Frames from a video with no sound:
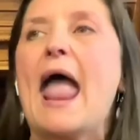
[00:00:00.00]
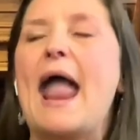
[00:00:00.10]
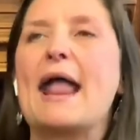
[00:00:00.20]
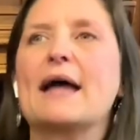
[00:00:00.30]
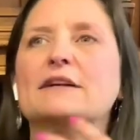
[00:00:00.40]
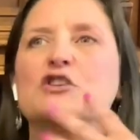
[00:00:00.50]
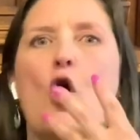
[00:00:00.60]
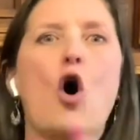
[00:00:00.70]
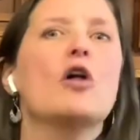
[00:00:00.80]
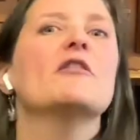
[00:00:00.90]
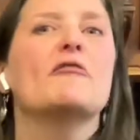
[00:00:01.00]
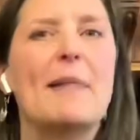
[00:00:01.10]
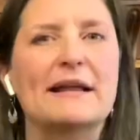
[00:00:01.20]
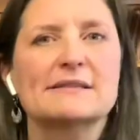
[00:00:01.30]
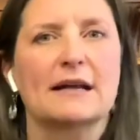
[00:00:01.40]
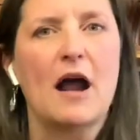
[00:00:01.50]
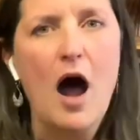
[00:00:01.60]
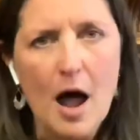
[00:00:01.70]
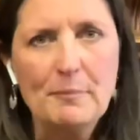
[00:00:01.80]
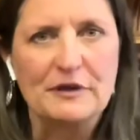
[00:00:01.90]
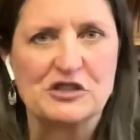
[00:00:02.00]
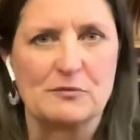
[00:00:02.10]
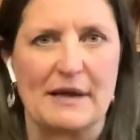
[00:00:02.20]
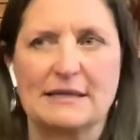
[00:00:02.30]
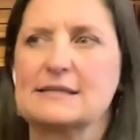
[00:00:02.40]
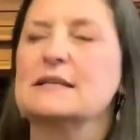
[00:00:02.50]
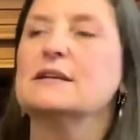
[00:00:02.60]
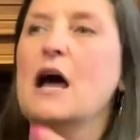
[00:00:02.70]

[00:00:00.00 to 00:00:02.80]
and all of man's accomplishments,